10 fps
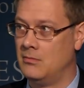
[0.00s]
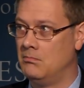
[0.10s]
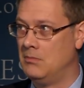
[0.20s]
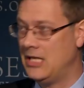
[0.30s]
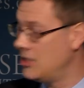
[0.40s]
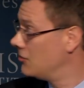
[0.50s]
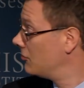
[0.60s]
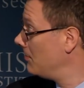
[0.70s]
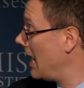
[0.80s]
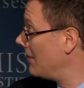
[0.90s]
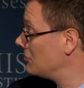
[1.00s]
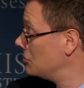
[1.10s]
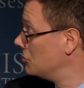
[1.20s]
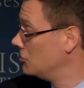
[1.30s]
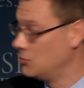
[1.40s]
many of them have
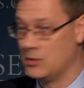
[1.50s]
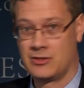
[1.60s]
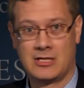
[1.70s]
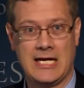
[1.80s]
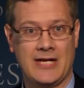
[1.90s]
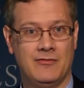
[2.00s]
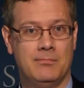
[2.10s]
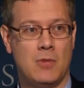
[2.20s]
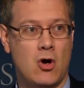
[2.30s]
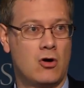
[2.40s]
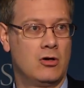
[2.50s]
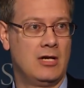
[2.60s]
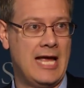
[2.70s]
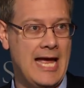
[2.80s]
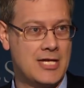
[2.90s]
to do with a kind of a
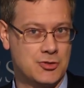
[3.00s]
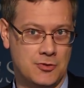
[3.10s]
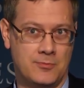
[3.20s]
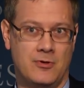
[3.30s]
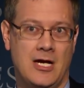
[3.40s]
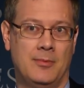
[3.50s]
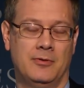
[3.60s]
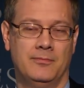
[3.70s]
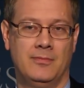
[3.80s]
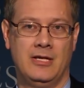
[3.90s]
moral hazard problem.